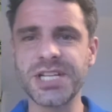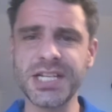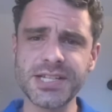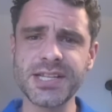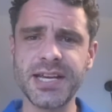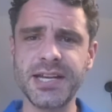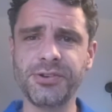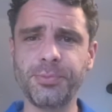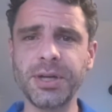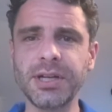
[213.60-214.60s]
since then
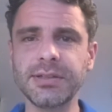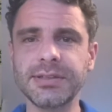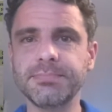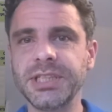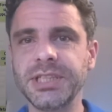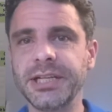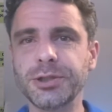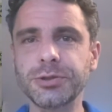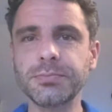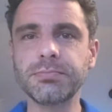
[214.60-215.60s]
has been,
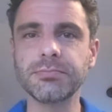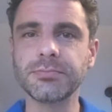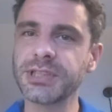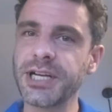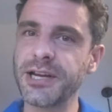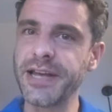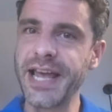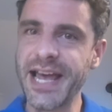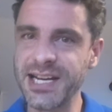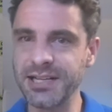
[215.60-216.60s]
kind of
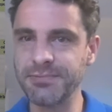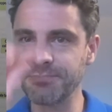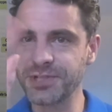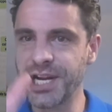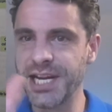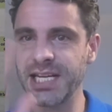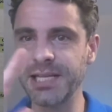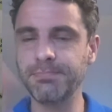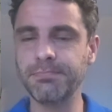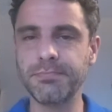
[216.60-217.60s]
adding
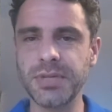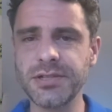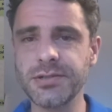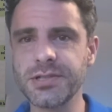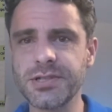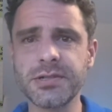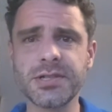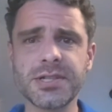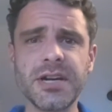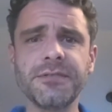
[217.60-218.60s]
shiny buttons and
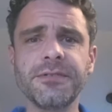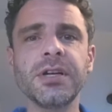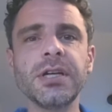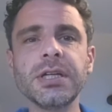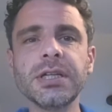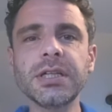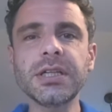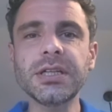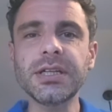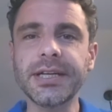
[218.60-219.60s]
stuff,
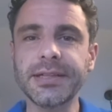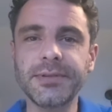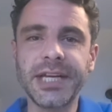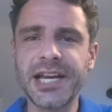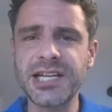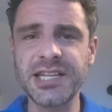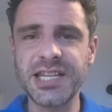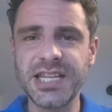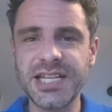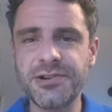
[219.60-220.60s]
and adding
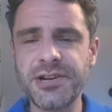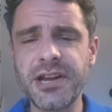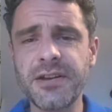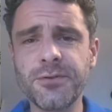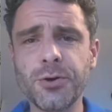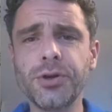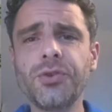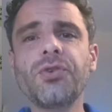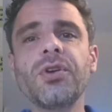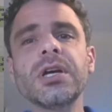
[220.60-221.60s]
the internet, of
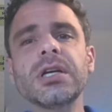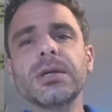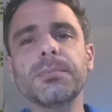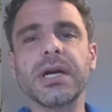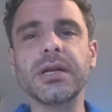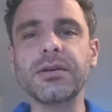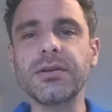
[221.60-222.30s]
course. But